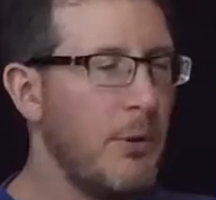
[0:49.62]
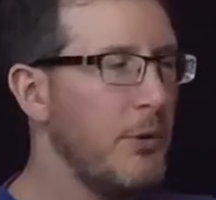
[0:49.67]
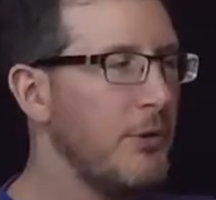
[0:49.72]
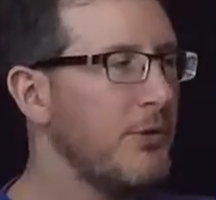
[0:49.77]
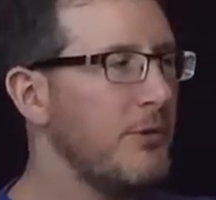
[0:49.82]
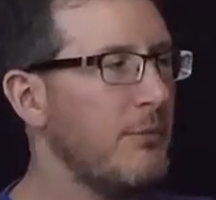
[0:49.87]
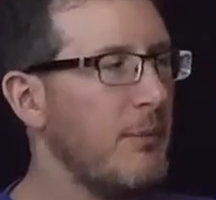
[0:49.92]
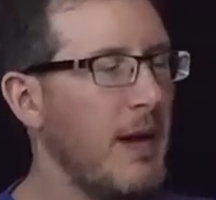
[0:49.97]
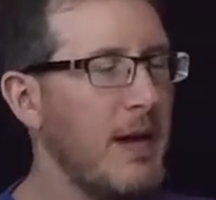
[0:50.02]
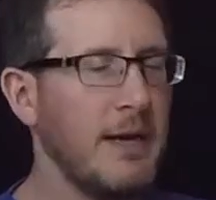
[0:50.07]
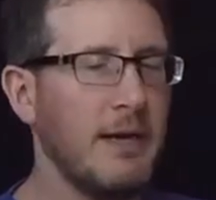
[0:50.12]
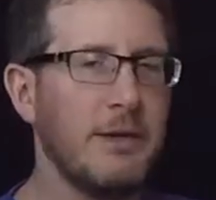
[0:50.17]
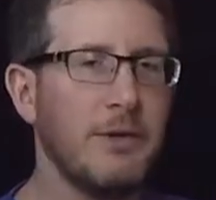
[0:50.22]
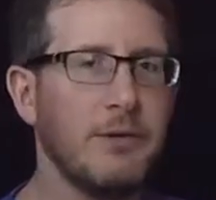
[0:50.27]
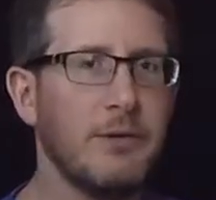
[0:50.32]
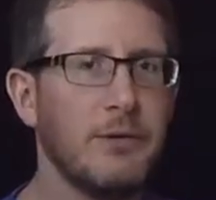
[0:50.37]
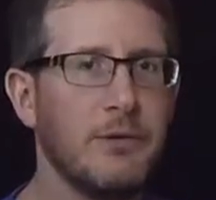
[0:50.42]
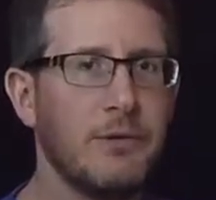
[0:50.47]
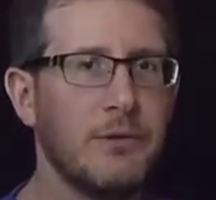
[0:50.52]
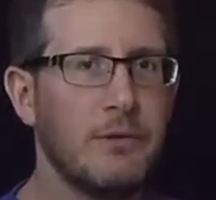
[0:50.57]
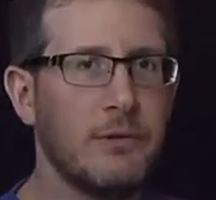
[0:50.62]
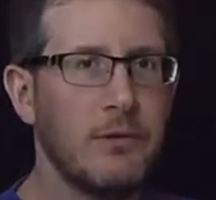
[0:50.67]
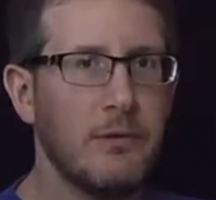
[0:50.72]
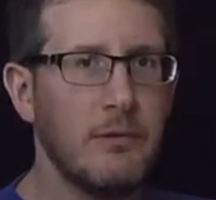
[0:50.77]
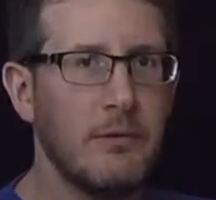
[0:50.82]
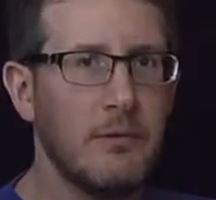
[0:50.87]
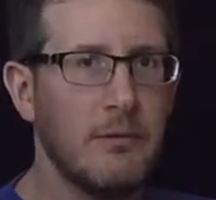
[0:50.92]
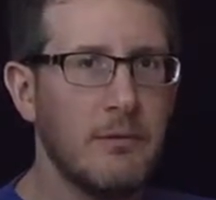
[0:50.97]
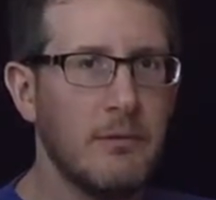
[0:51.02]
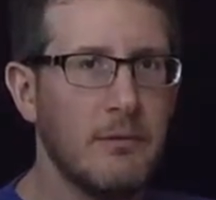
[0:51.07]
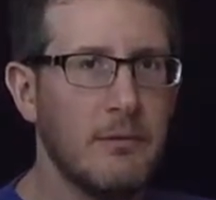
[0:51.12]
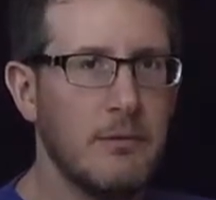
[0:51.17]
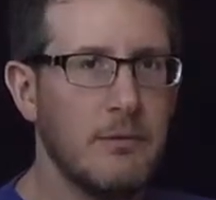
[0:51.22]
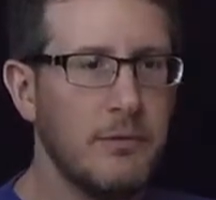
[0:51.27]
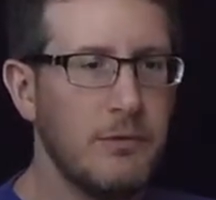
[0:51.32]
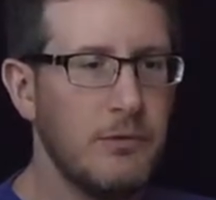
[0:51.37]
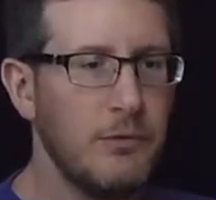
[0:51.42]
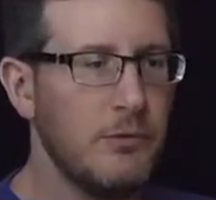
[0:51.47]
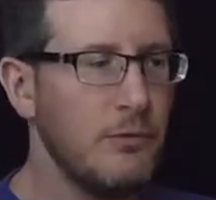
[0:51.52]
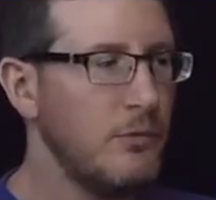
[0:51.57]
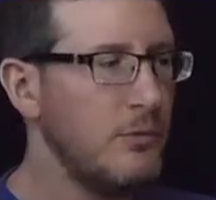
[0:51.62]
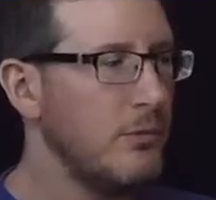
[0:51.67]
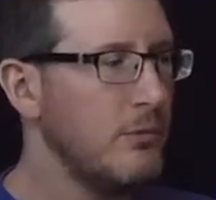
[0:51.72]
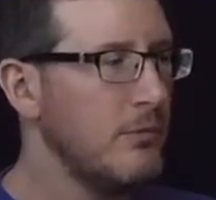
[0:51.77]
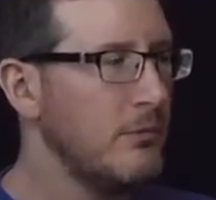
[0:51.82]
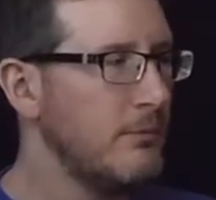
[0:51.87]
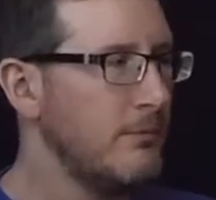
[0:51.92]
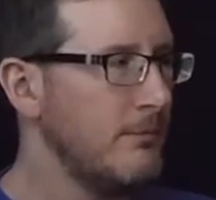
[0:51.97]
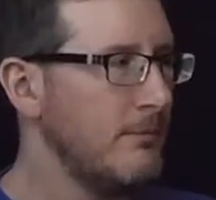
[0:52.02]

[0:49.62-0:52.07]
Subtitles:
both the monitors to